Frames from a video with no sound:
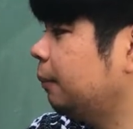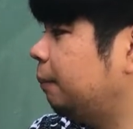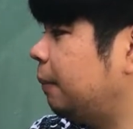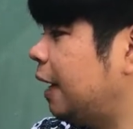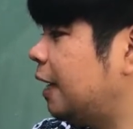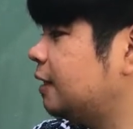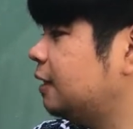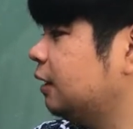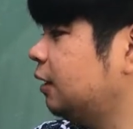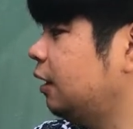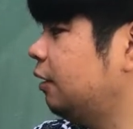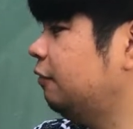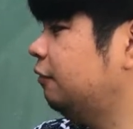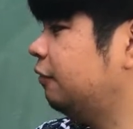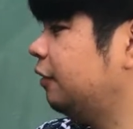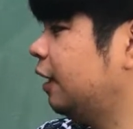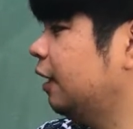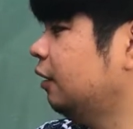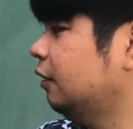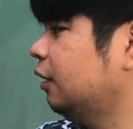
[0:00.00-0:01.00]

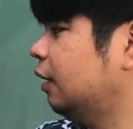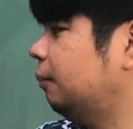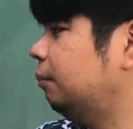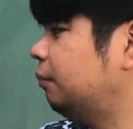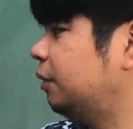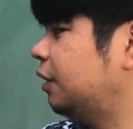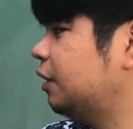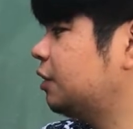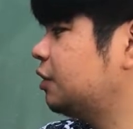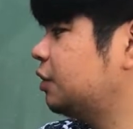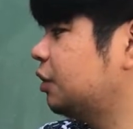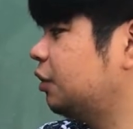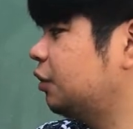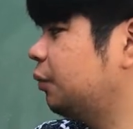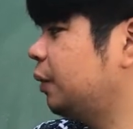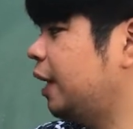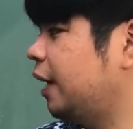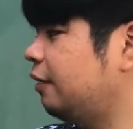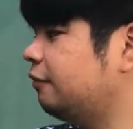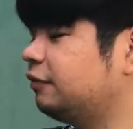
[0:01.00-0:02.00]
positive real numbers, or
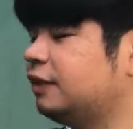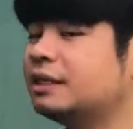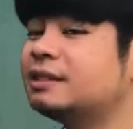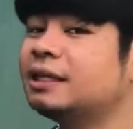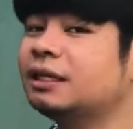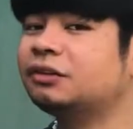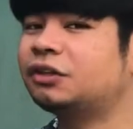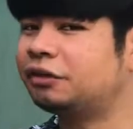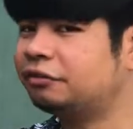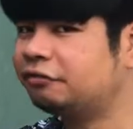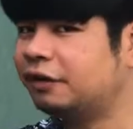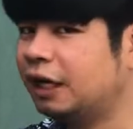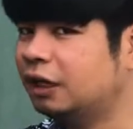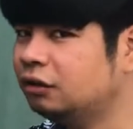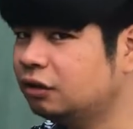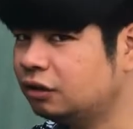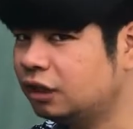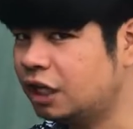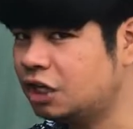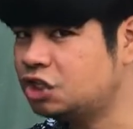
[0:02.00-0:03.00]
we have this interval
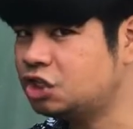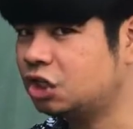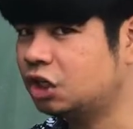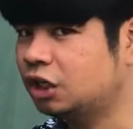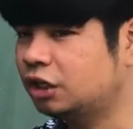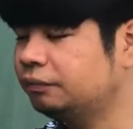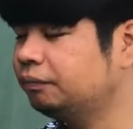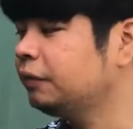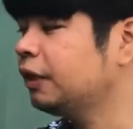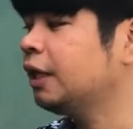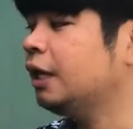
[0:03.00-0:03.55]
notation,